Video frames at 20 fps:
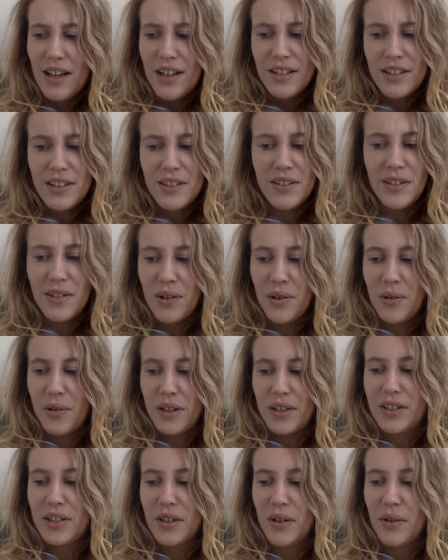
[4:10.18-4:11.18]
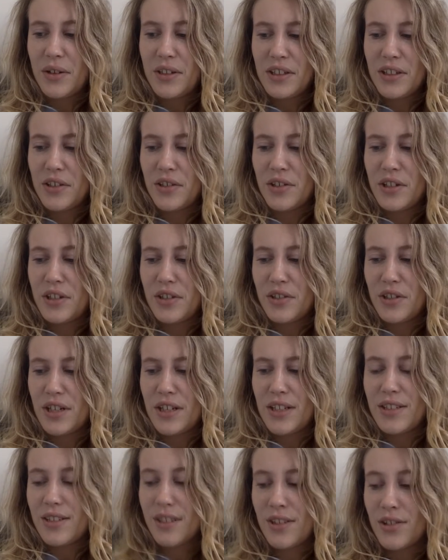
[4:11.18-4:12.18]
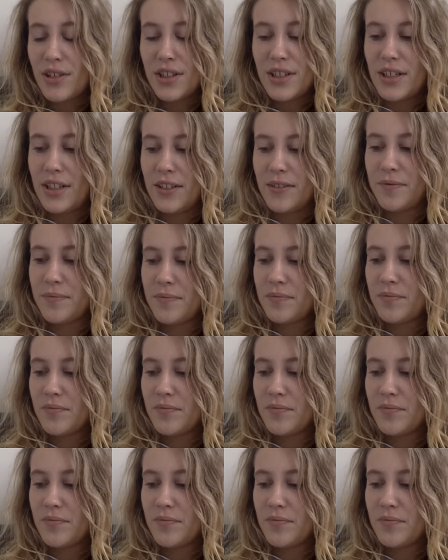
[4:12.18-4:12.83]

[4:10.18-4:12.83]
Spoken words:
So it's interesting.